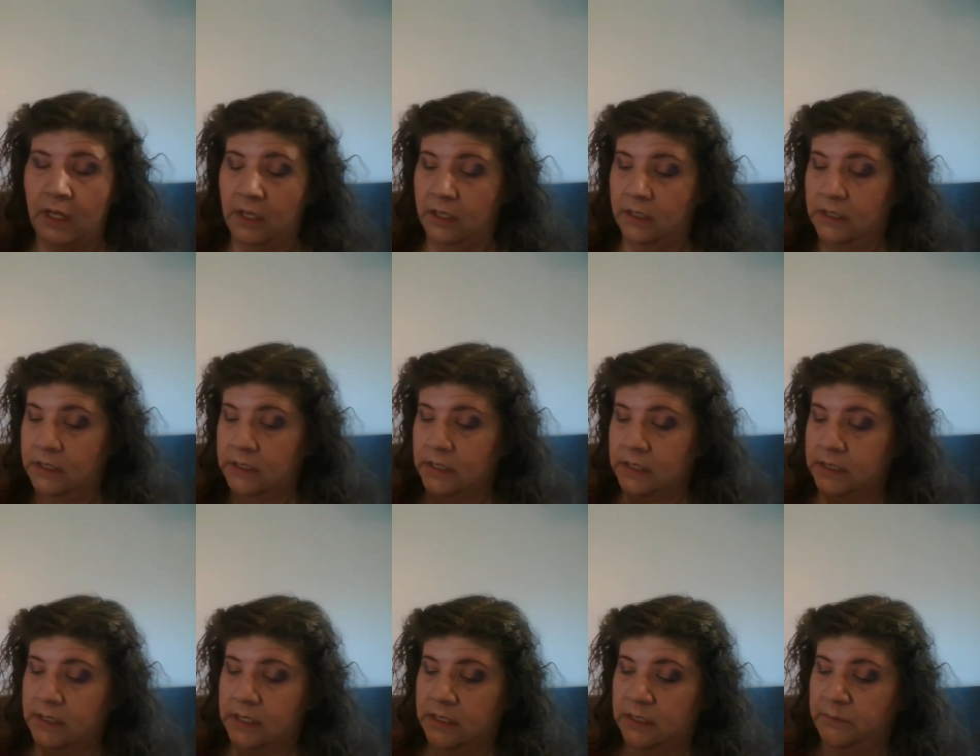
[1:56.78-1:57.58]
and it
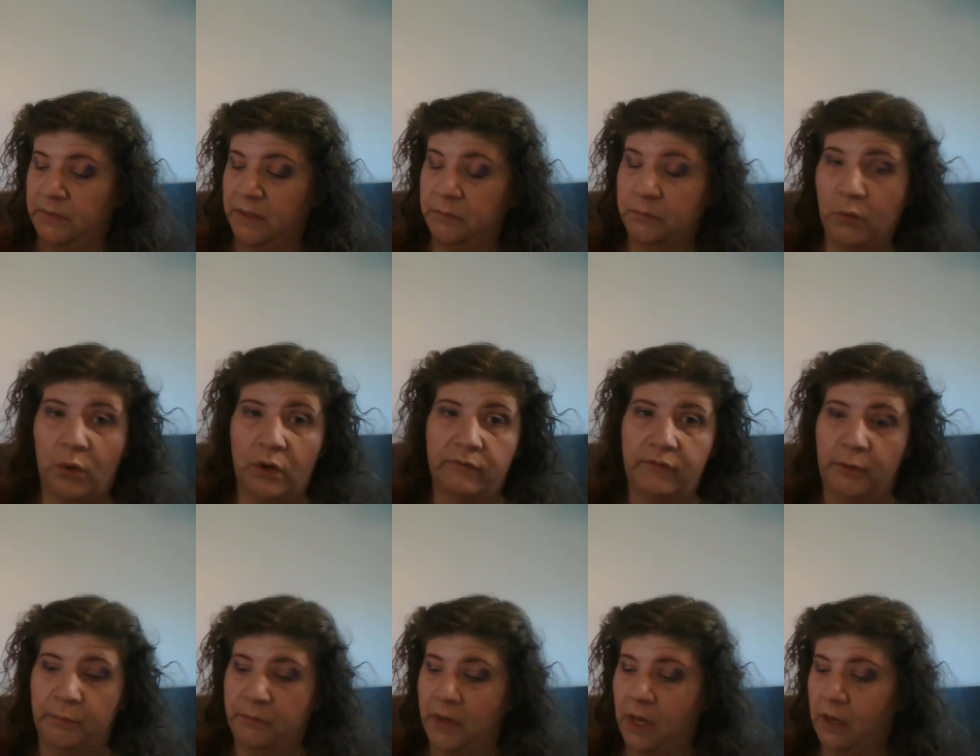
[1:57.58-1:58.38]
does tend to be more of
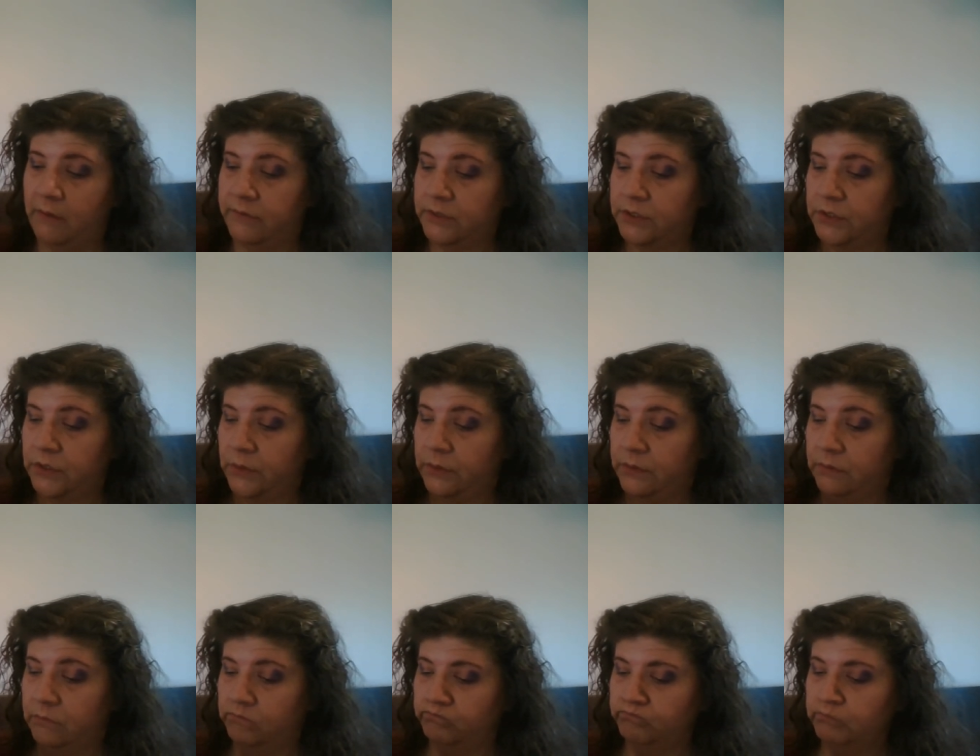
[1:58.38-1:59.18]
a mauve
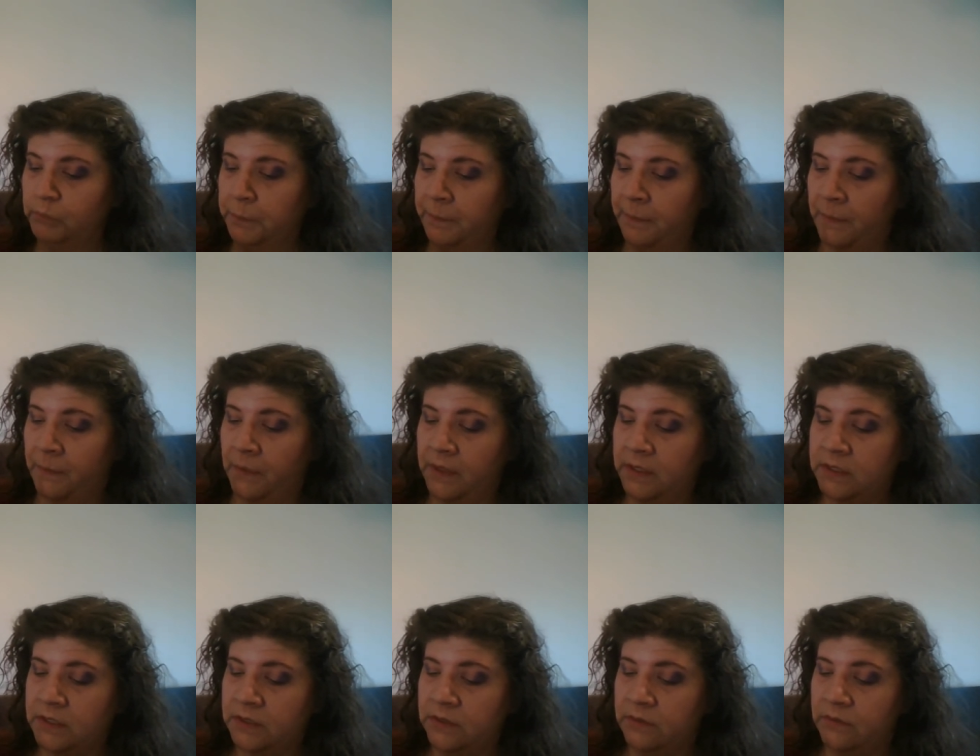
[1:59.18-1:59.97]
tone.
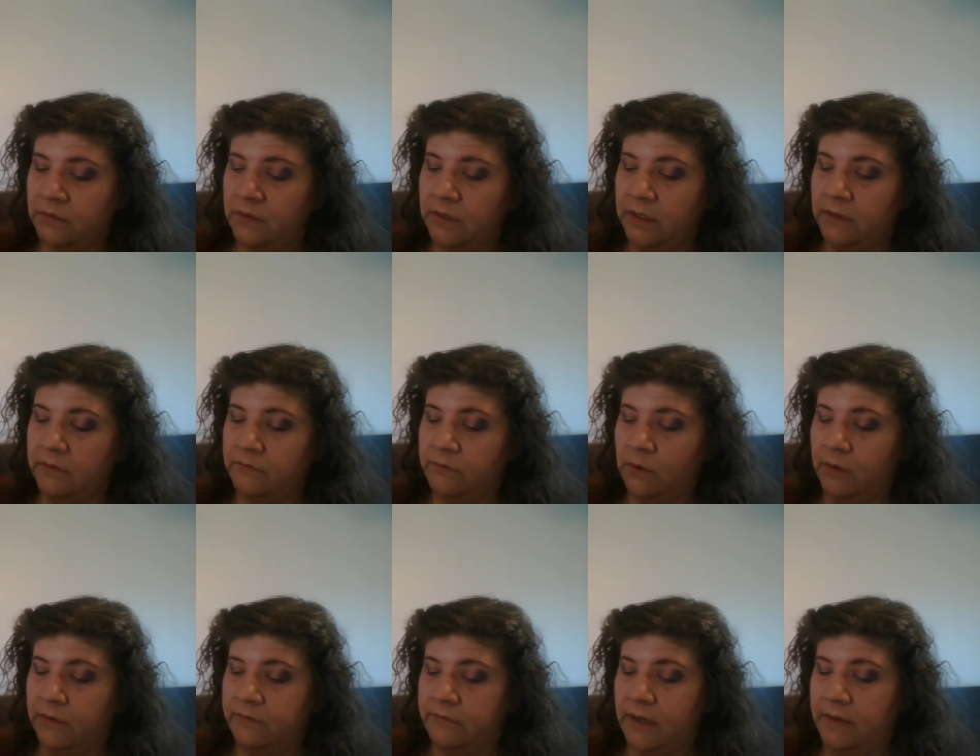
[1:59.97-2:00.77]
One, two, three,
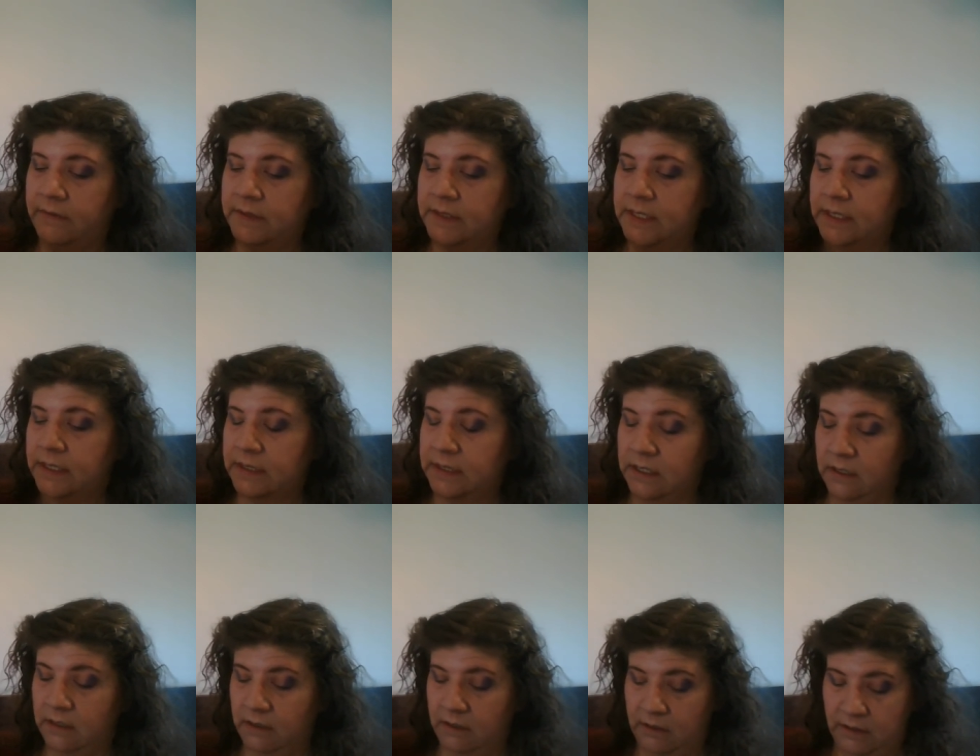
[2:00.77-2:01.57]
four, five, six.
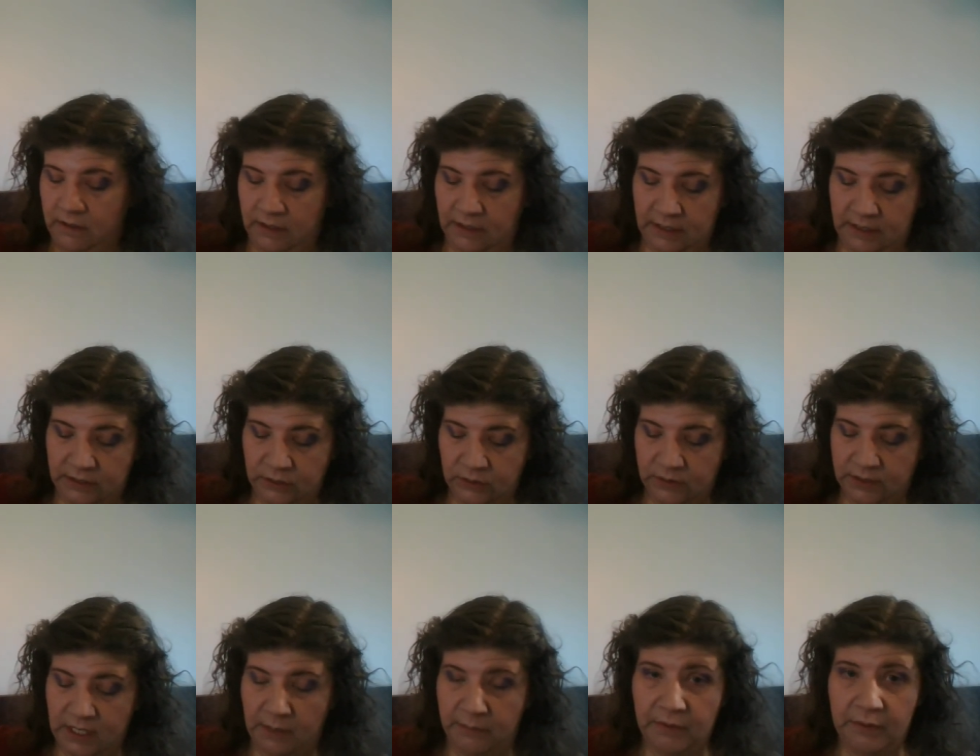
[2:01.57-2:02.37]
And I do
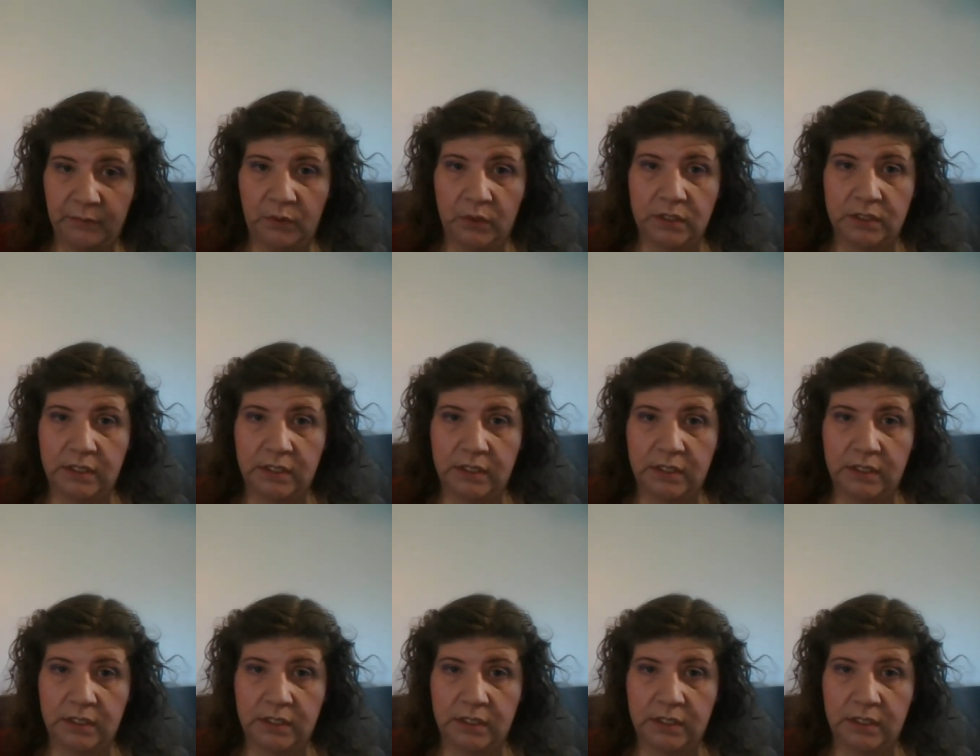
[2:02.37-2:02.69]
tap in more